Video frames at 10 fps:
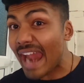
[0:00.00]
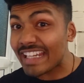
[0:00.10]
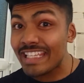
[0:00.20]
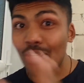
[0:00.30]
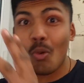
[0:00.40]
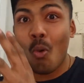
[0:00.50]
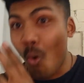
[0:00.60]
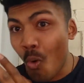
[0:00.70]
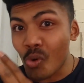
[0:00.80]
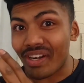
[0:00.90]
Annie
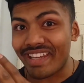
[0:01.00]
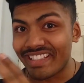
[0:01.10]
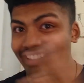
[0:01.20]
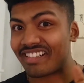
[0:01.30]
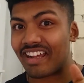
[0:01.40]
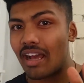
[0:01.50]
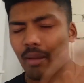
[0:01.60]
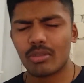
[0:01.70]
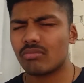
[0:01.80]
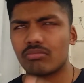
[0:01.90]
or Reiner,
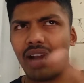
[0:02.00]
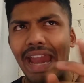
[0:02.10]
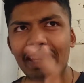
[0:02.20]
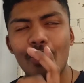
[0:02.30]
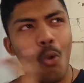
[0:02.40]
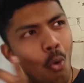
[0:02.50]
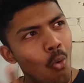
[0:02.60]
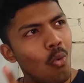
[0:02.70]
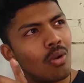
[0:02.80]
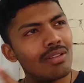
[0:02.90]
I don't know, Annie
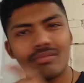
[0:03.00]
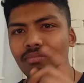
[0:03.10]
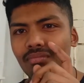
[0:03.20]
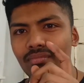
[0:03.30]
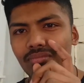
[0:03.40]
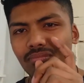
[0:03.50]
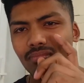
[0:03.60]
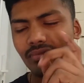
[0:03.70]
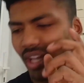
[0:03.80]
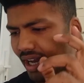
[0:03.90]
or
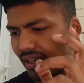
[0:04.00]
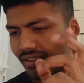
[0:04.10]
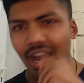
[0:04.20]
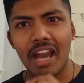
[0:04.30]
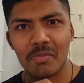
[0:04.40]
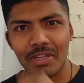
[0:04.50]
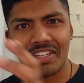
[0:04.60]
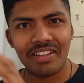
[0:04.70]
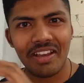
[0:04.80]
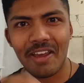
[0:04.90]
ah,
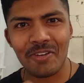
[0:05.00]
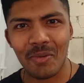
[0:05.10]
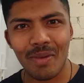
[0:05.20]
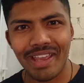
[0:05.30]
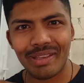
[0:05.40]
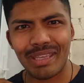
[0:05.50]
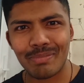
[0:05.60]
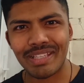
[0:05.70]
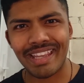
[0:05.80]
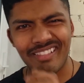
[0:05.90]
Armin. I don't know why I
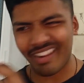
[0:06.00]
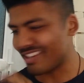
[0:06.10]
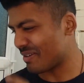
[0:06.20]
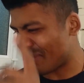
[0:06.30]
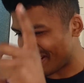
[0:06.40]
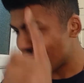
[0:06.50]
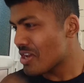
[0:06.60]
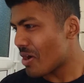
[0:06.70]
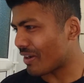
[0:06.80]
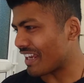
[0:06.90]
keep saying Reiner,
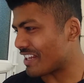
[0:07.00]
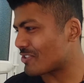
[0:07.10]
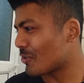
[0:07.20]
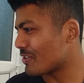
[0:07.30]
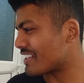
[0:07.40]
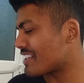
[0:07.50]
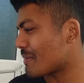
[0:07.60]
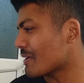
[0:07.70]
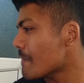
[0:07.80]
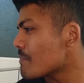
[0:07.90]
but okay, let's go
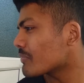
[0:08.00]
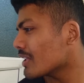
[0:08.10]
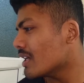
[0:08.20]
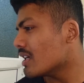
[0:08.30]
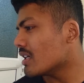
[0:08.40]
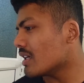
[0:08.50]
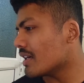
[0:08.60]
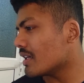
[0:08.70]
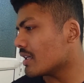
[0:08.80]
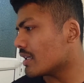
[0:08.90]
next chapter.
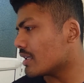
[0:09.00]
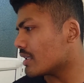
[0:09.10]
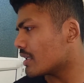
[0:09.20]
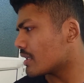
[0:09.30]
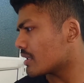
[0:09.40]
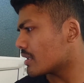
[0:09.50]
Uh,